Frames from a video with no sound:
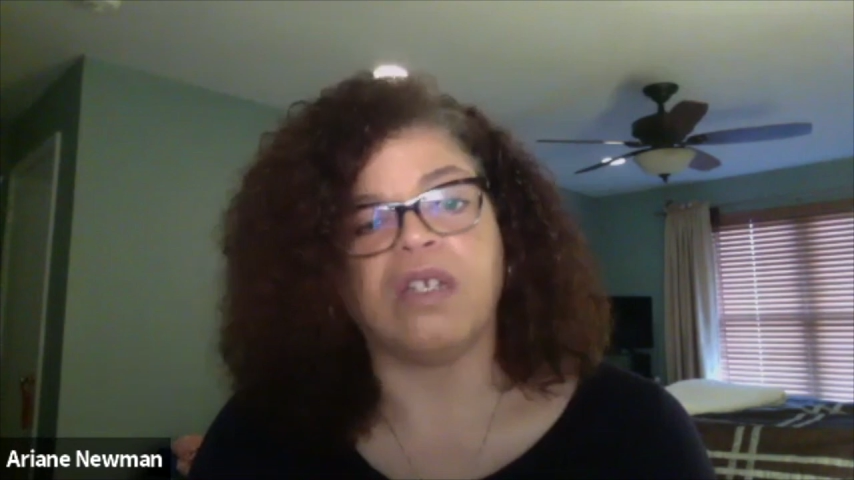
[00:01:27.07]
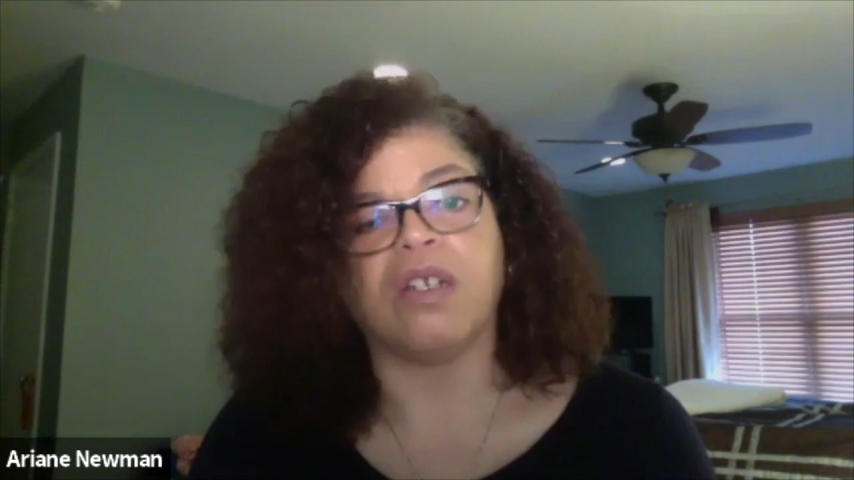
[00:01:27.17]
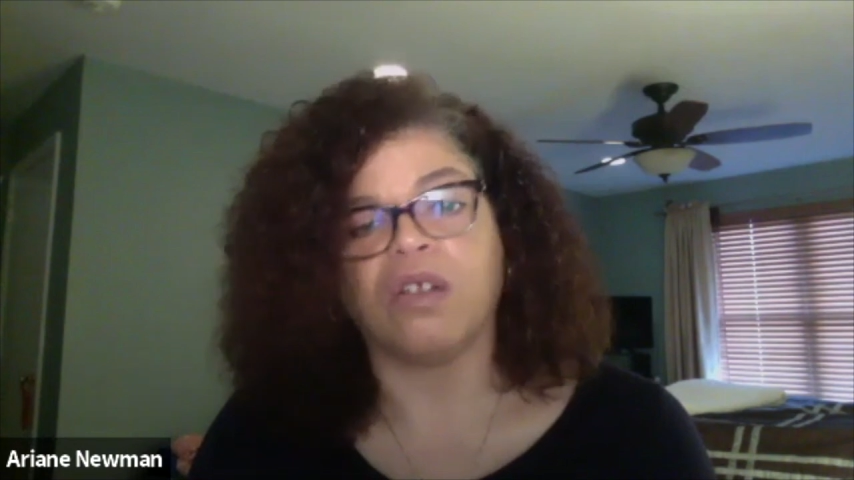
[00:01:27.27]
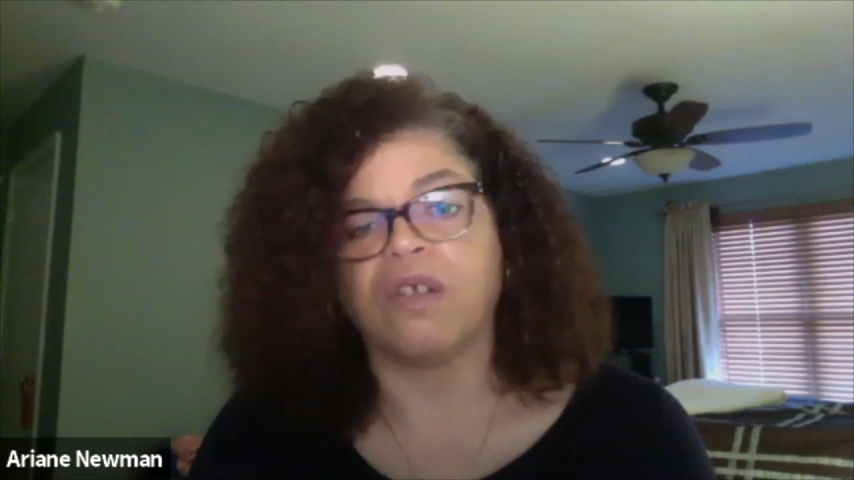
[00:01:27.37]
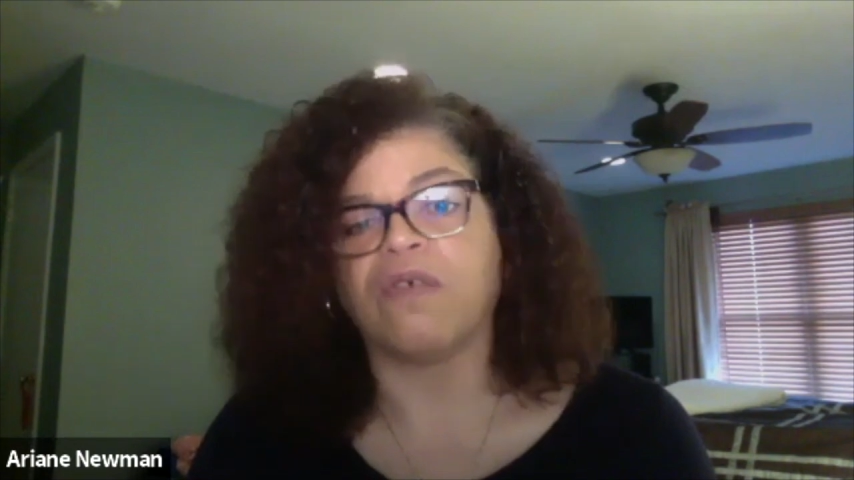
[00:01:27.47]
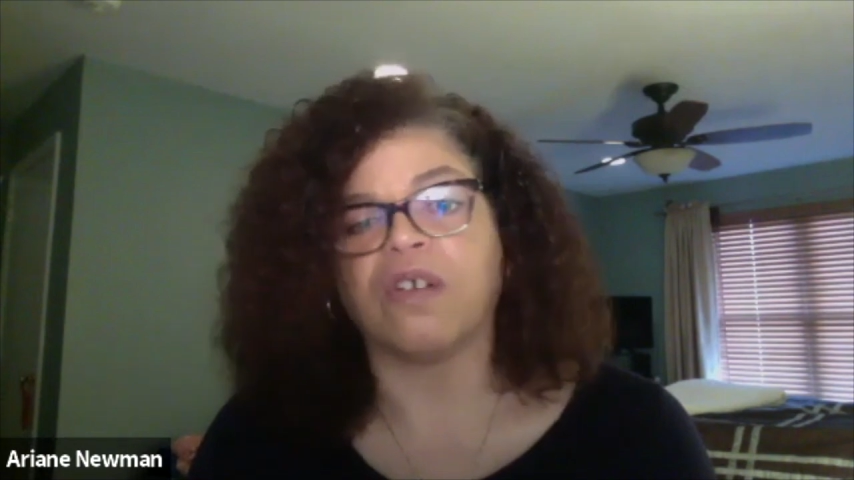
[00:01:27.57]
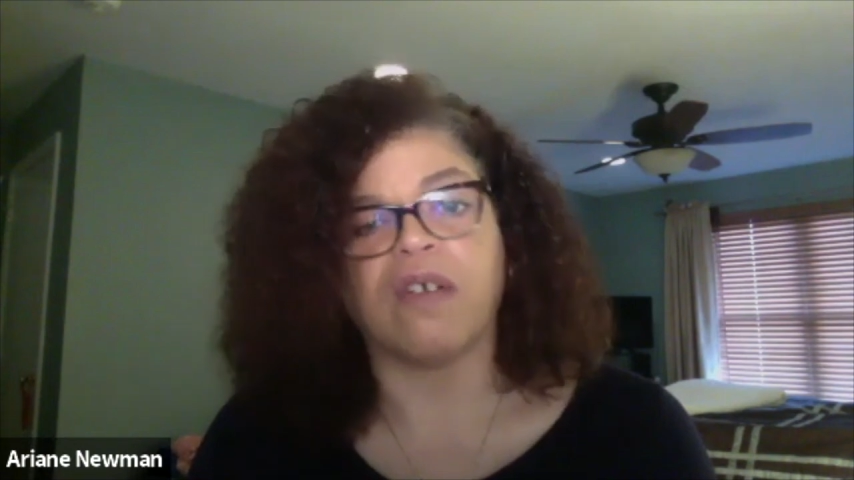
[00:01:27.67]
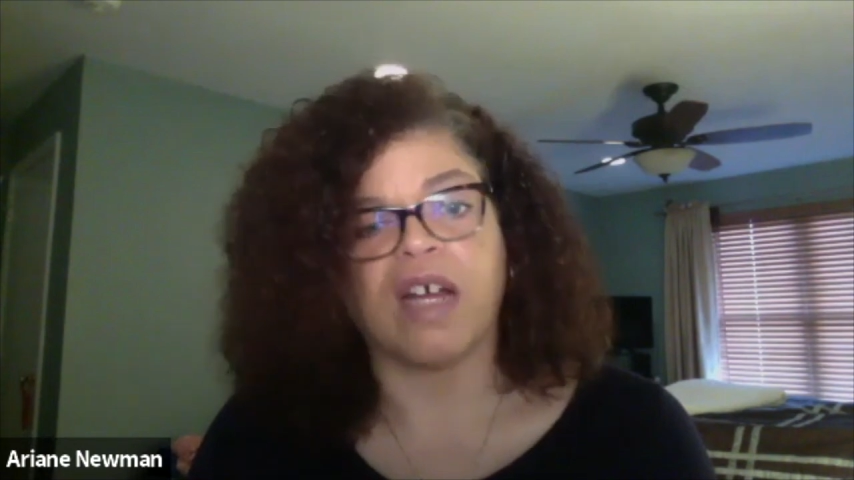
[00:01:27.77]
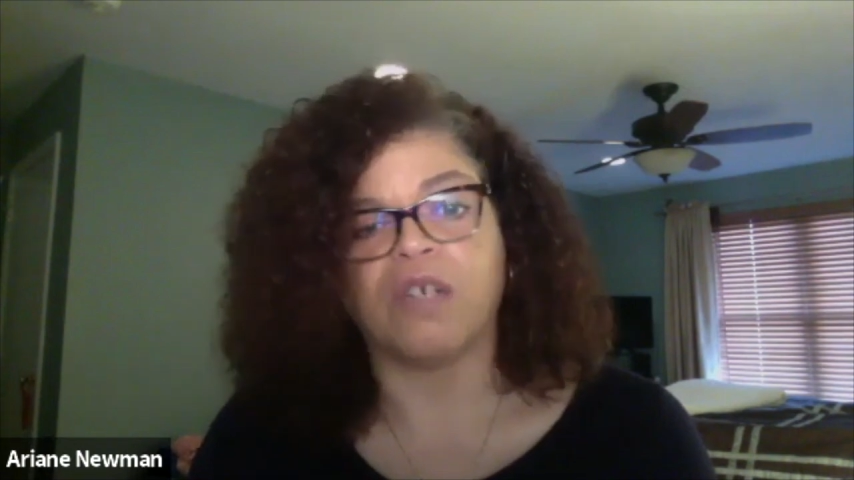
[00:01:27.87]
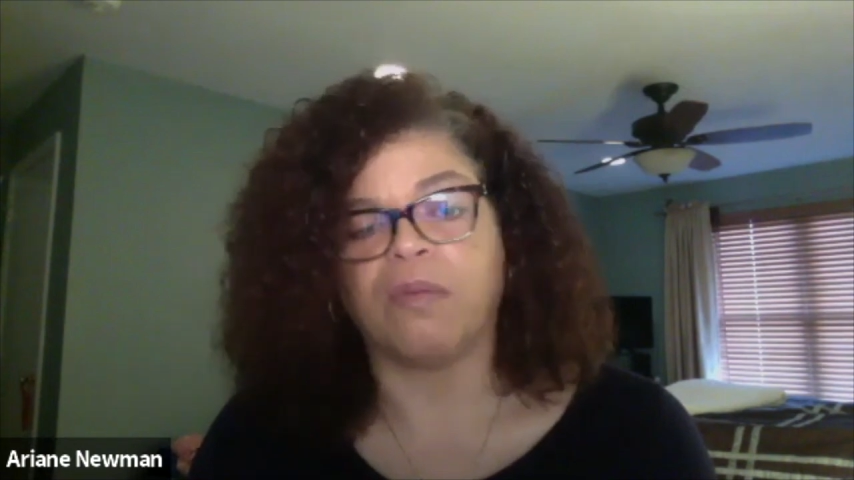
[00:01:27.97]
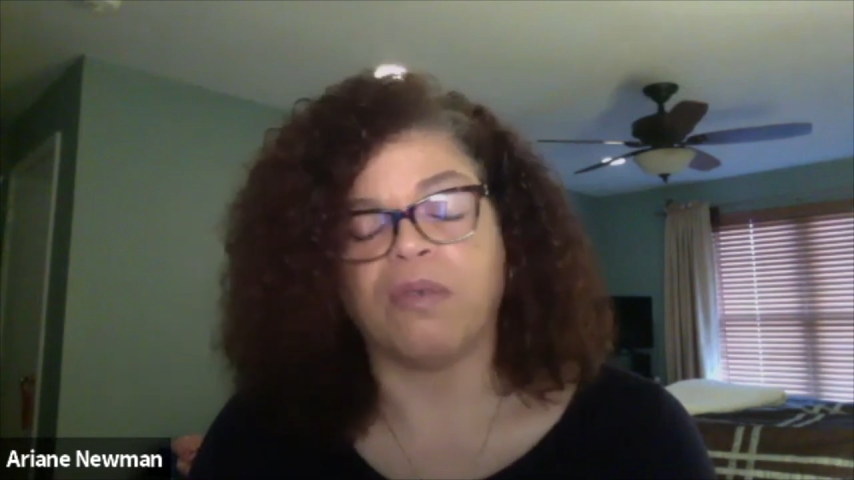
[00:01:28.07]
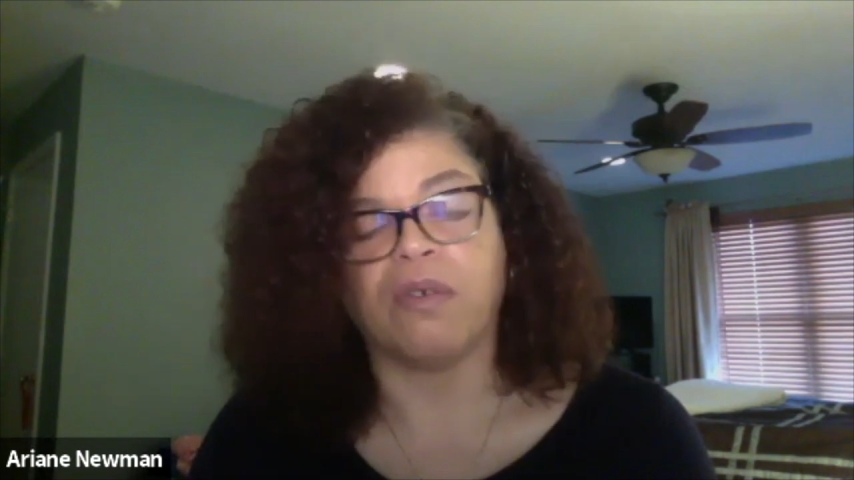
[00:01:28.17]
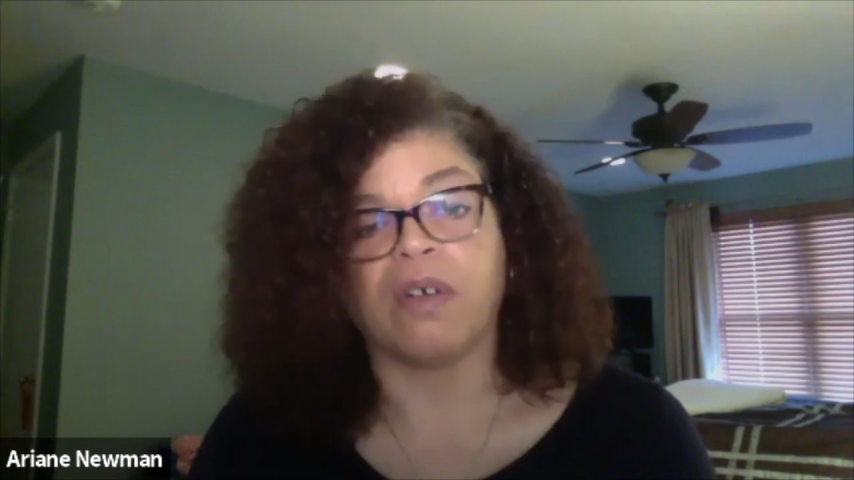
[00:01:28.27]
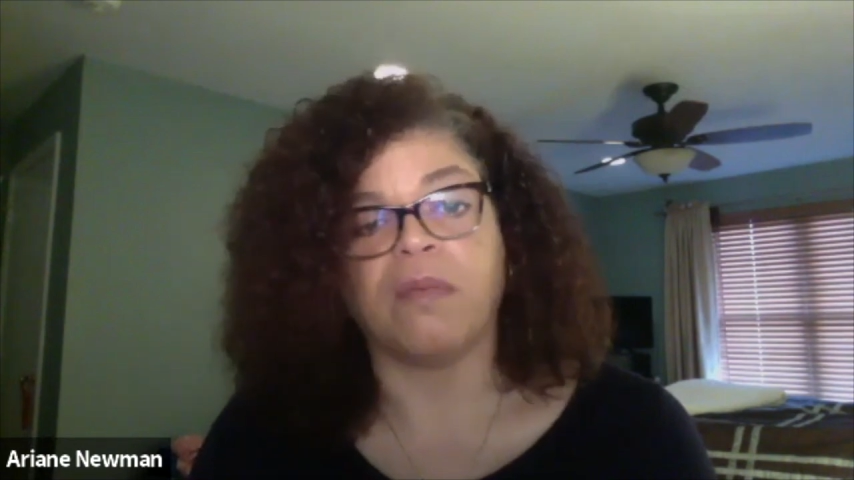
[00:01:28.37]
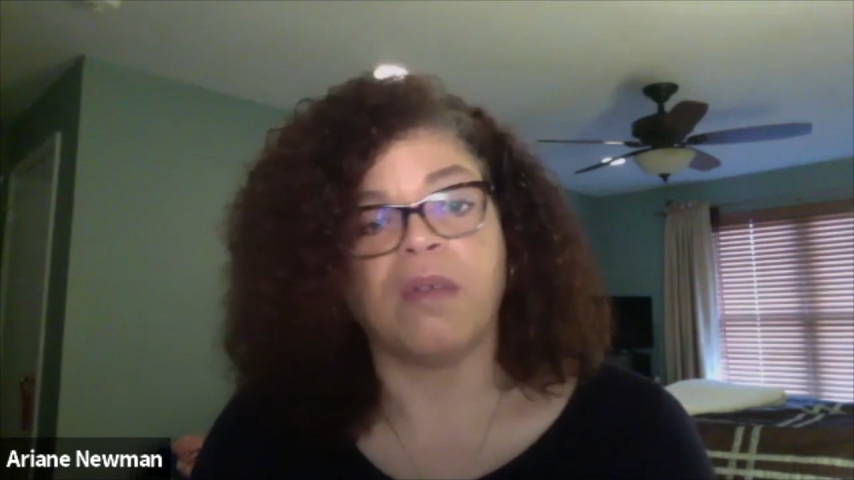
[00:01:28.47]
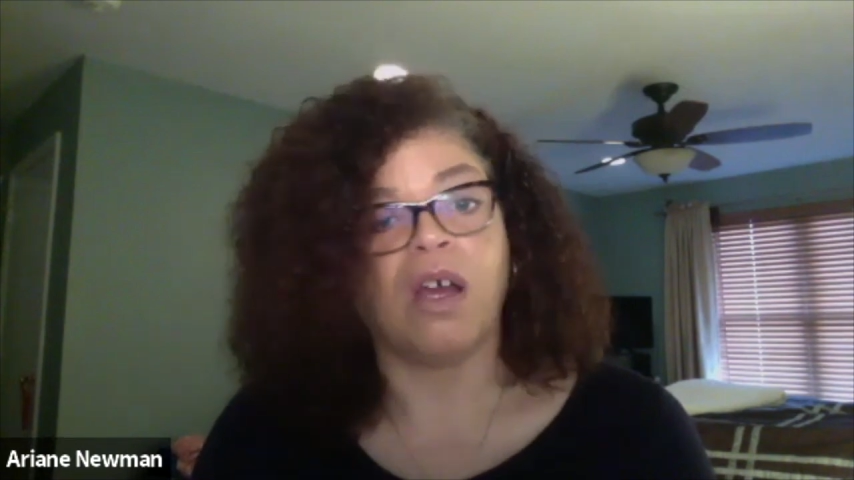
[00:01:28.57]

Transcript: to look for a graduate program.